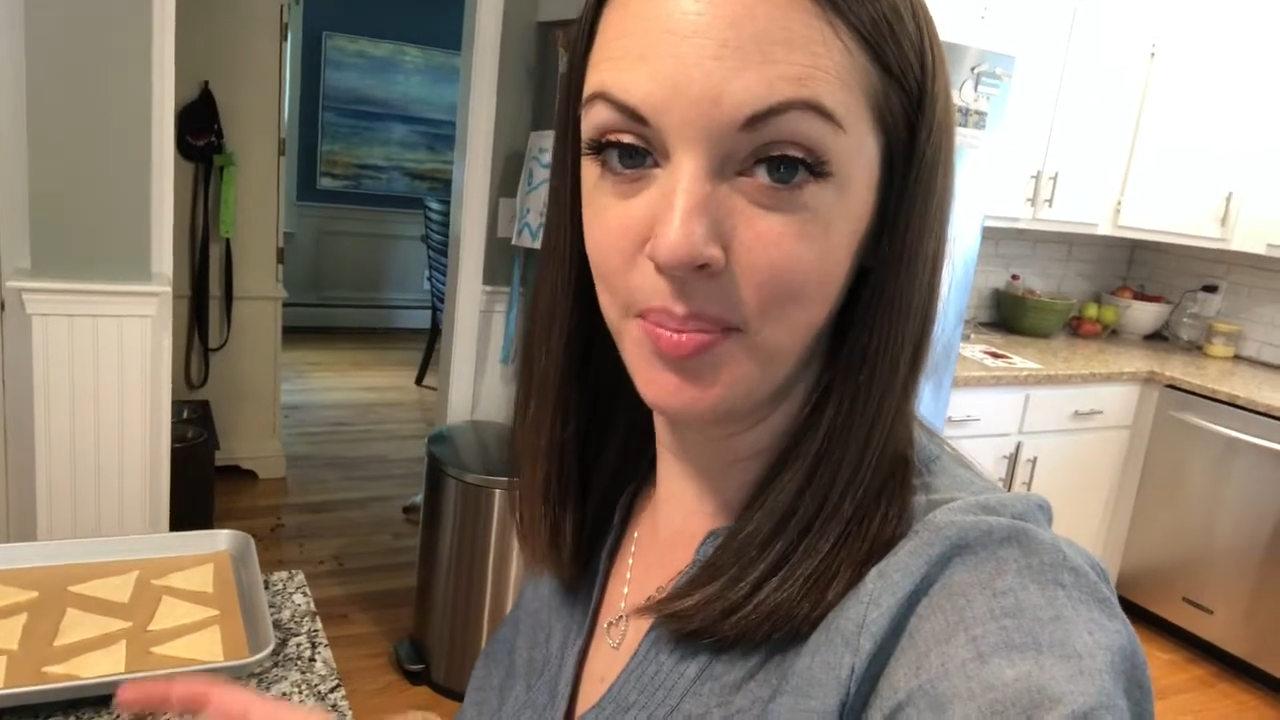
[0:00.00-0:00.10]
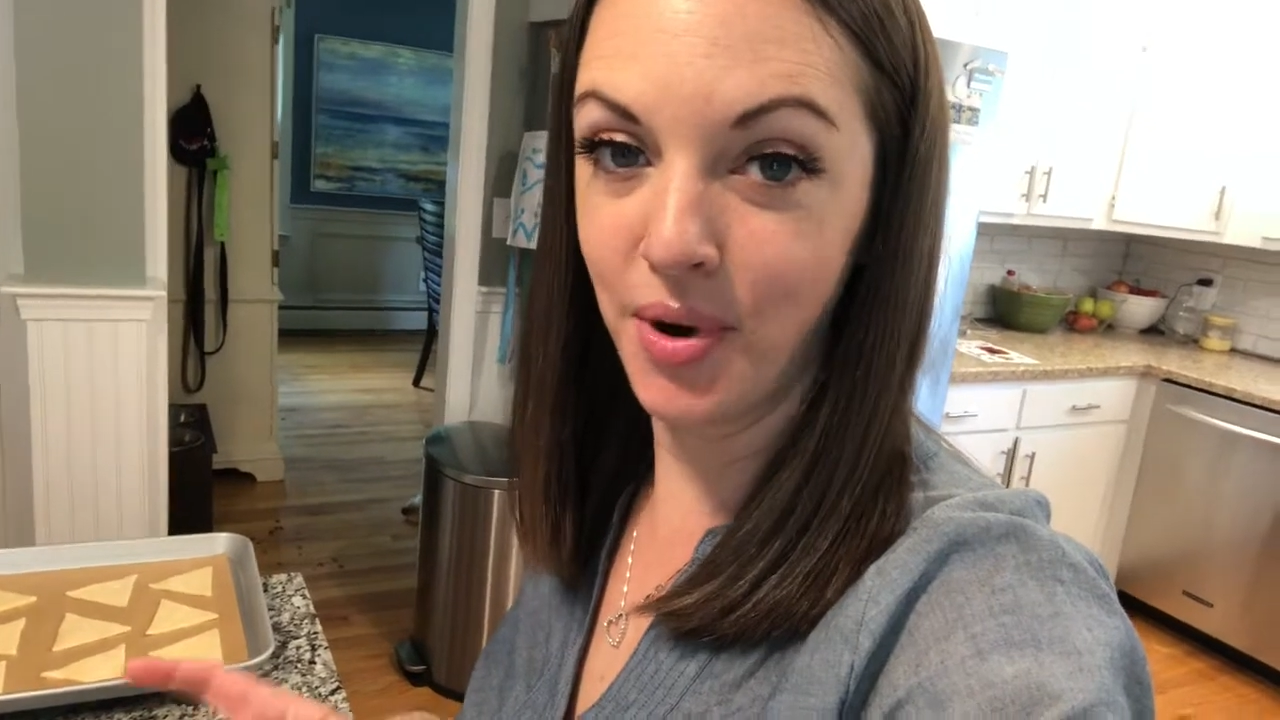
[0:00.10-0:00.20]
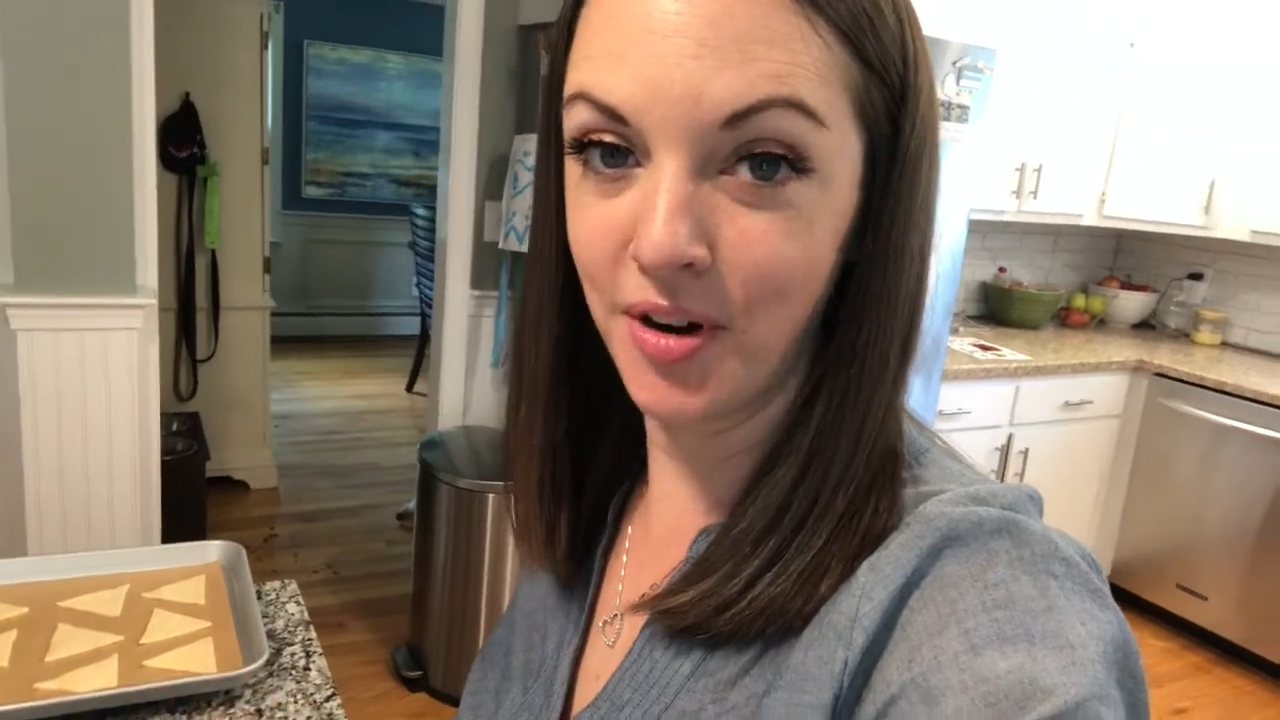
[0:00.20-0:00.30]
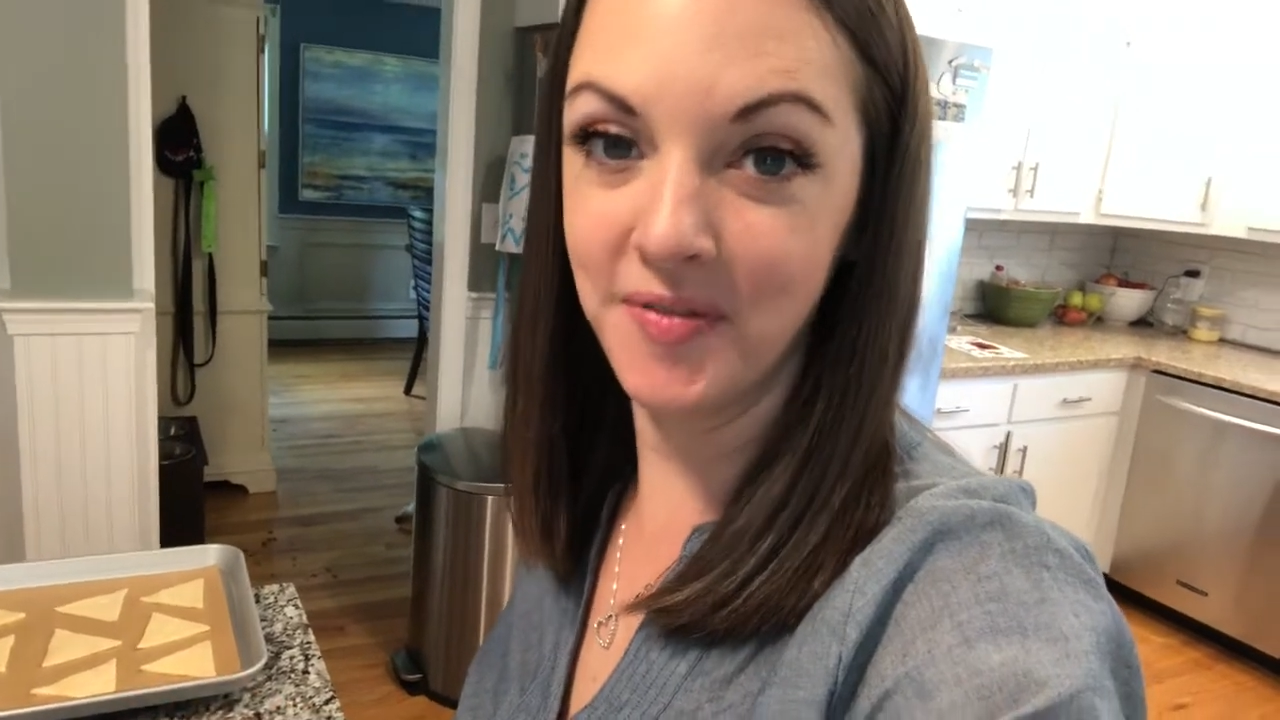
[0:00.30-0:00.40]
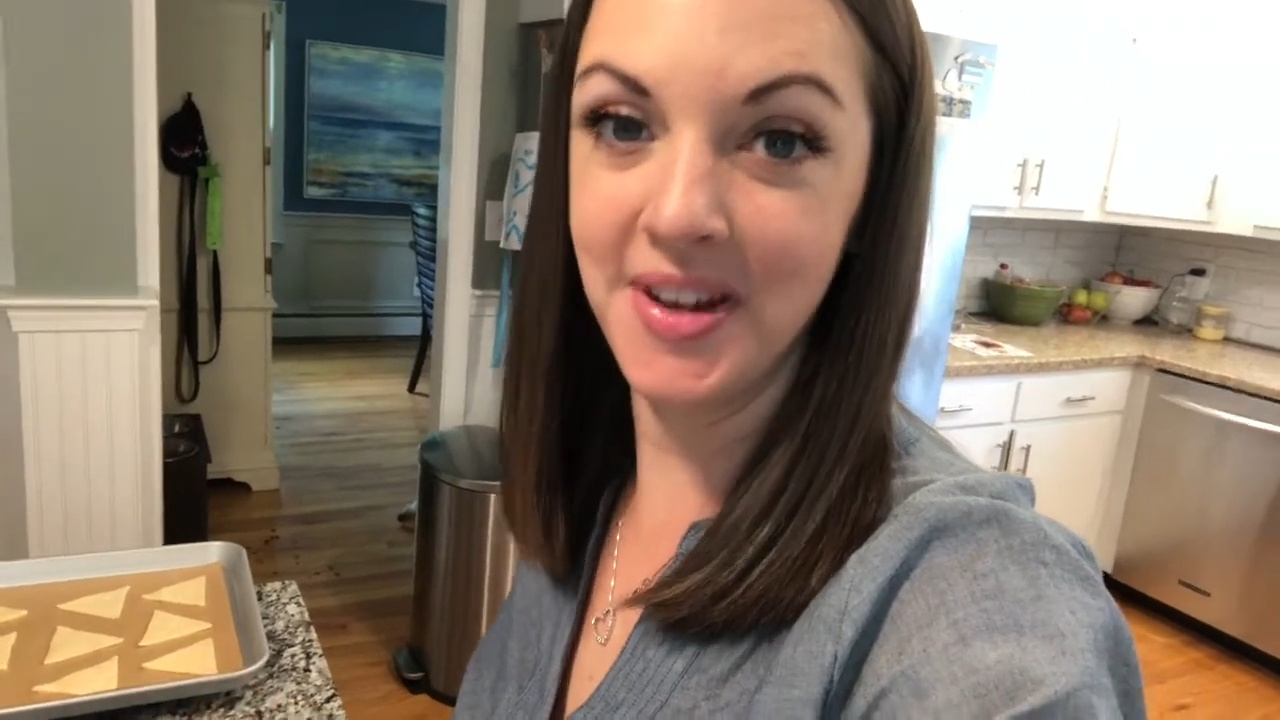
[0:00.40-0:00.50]

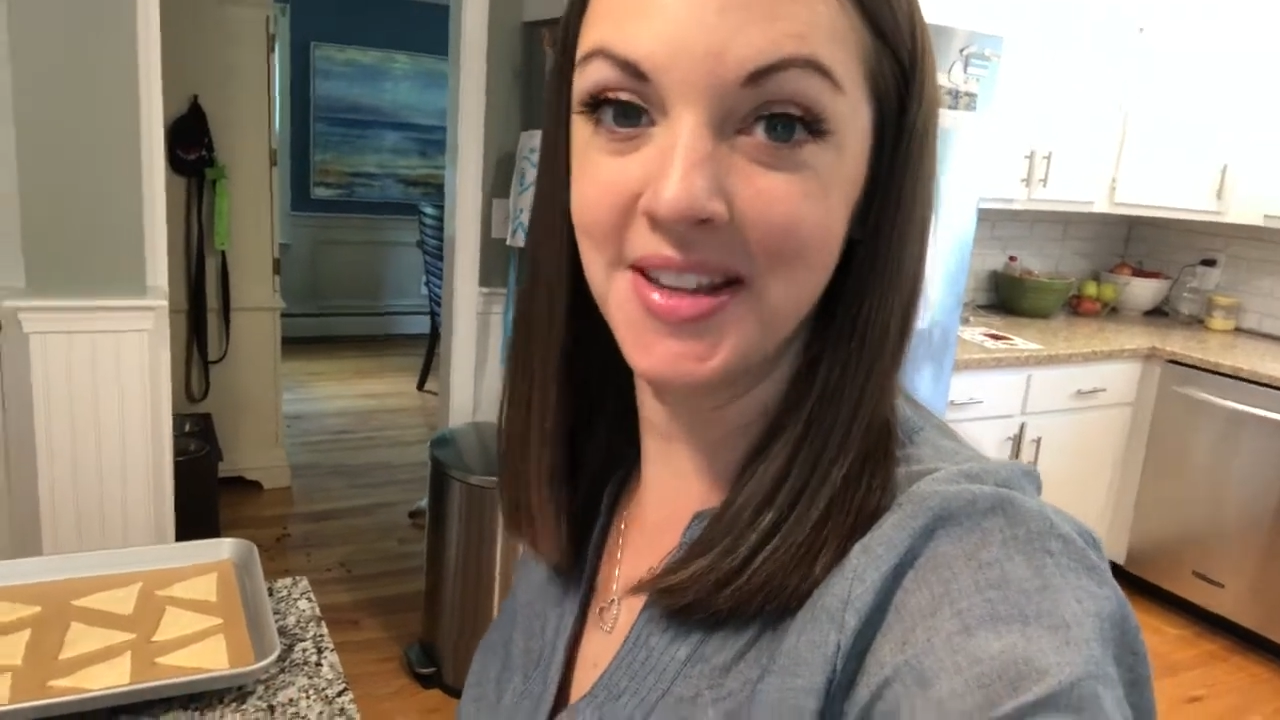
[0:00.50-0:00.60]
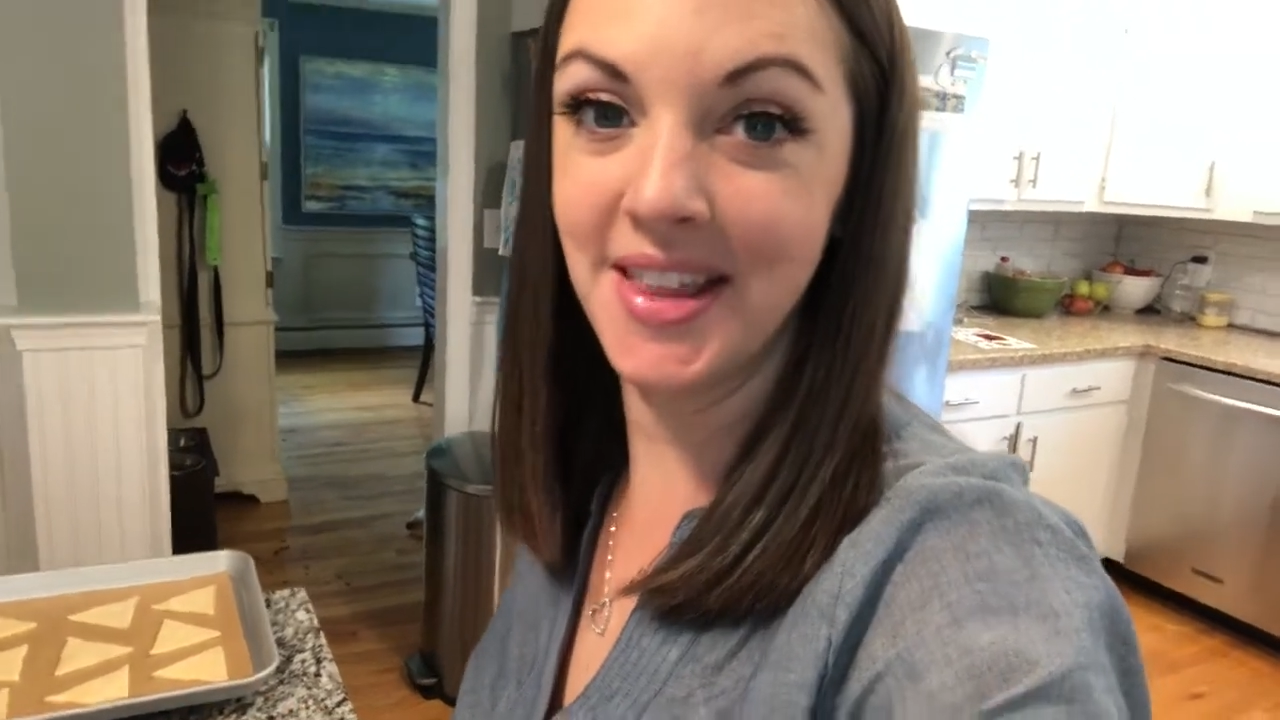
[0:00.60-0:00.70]
perfect